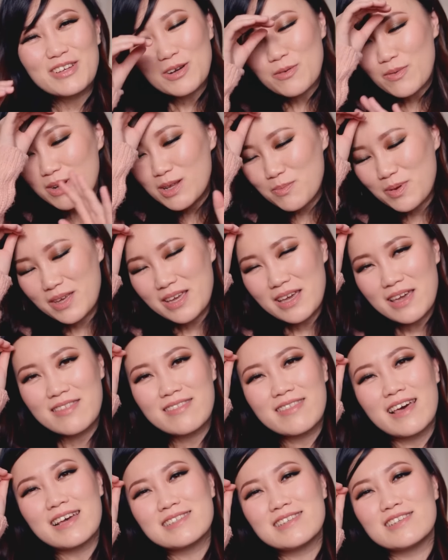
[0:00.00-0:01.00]
You don't want to be
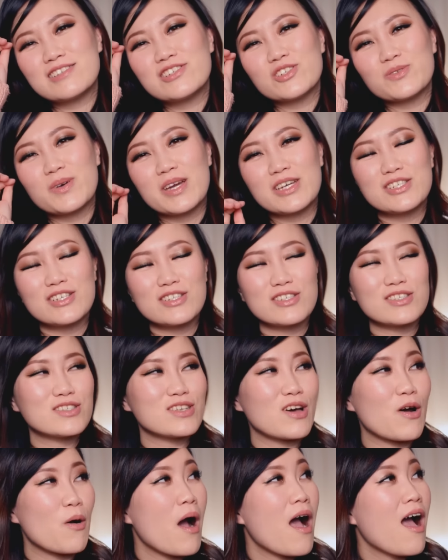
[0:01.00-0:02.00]
in that situation.
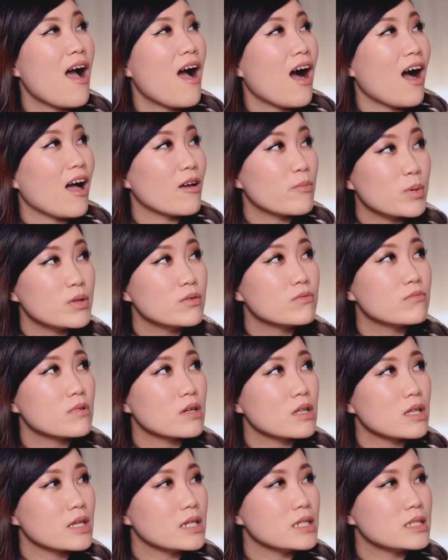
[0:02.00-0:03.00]
So I've been
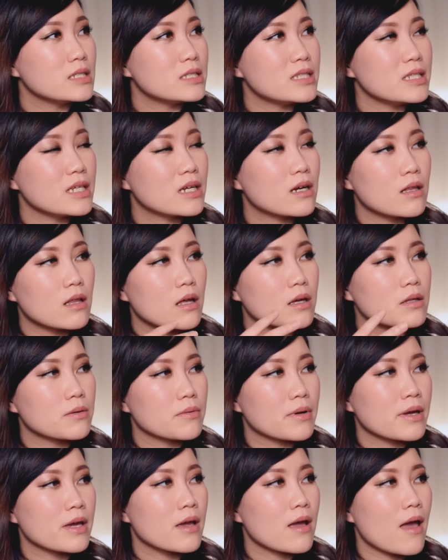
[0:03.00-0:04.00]
really
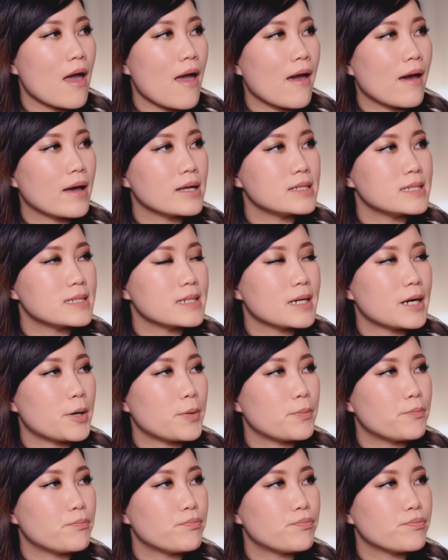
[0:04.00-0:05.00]
decluttering and
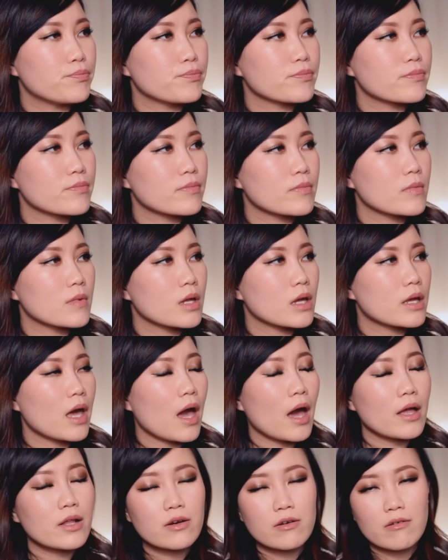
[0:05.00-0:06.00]
um,
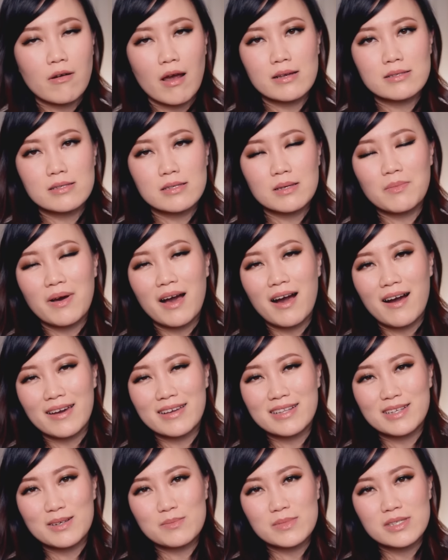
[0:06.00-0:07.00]
categorizing my
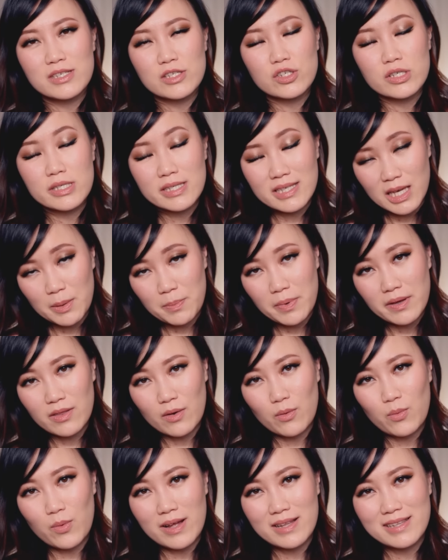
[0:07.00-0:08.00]
items and just keeping
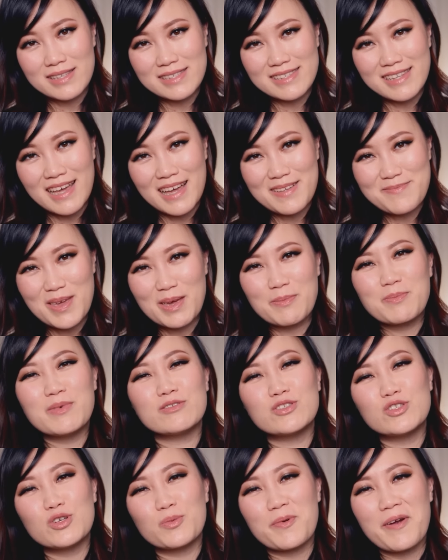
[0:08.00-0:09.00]
the ones that make me
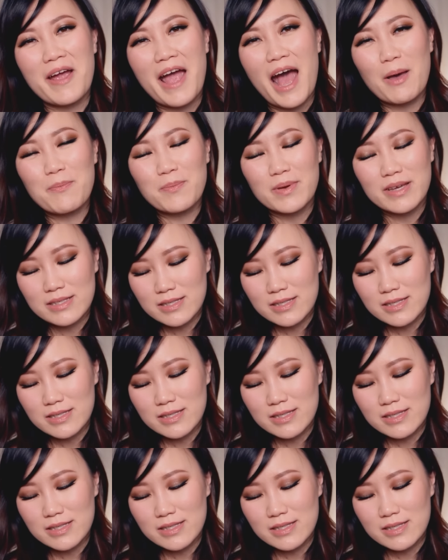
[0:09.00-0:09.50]
super happy.